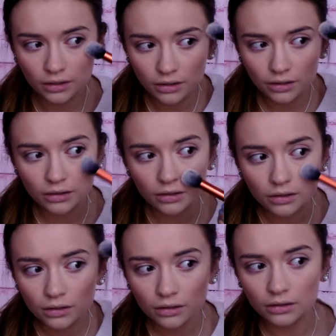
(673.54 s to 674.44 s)

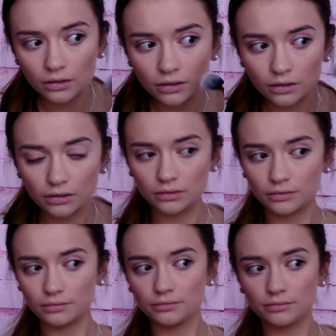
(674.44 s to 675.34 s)

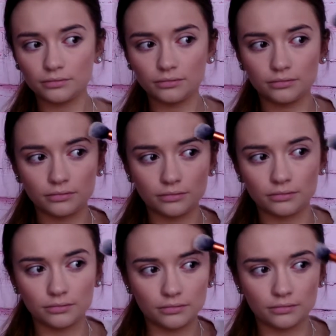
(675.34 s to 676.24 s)

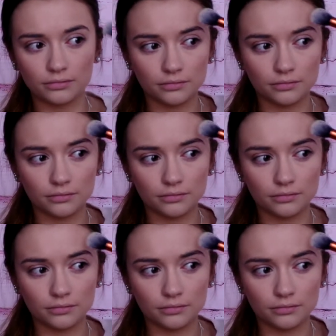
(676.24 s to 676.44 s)
Nobody speaks.